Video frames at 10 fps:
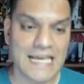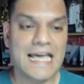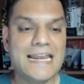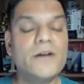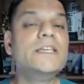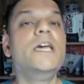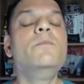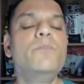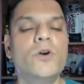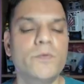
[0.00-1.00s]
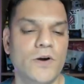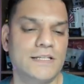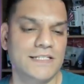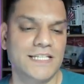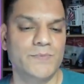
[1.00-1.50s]
And now the import
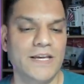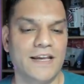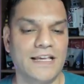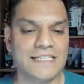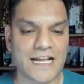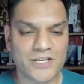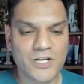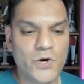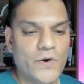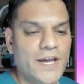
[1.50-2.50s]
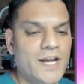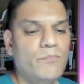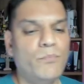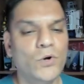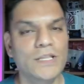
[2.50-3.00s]
process has begun. It's actually going
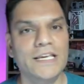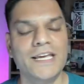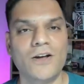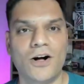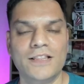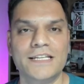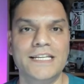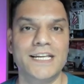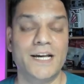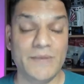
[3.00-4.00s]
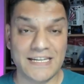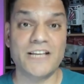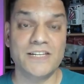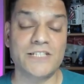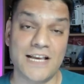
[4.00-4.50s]
and pulling in all the data. I mean, it
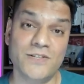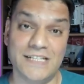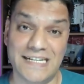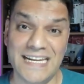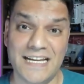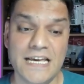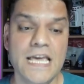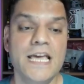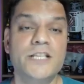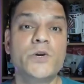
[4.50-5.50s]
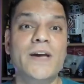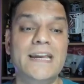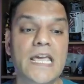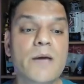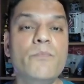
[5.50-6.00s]
actually has the data. It's going
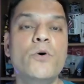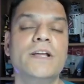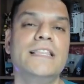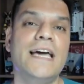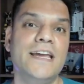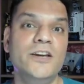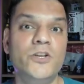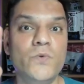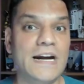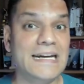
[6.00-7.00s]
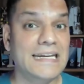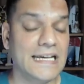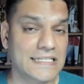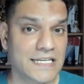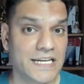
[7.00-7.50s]
and importing that into our
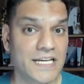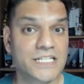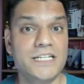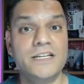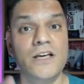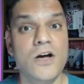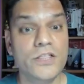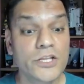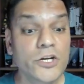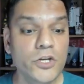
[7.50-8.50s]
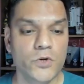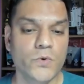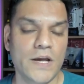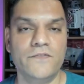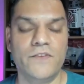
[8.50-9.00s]
destination, the new
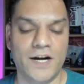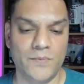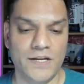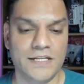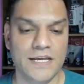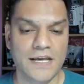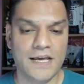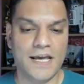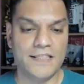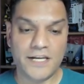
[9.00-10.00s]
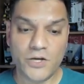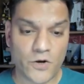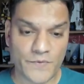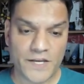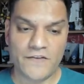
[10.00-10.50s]
environment, and there you
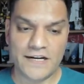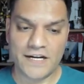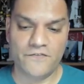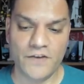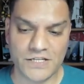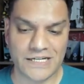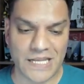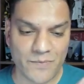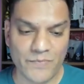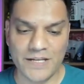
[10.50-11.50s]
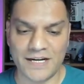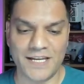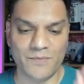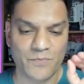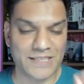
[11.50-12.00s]
go, it went and finished it
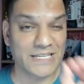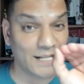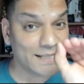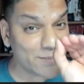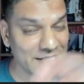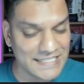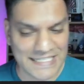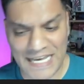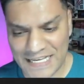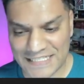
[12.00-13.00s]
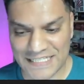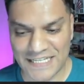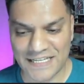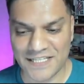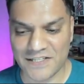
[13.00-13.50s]
immediately. But the ultimate test
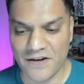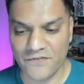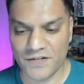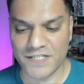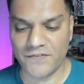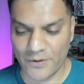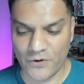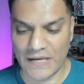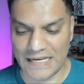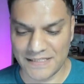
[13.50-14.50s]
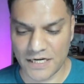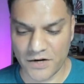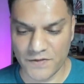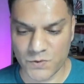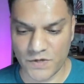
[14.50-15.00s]
is, first of all, I go to exit out
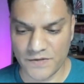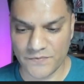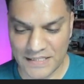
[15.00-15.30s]
of this one.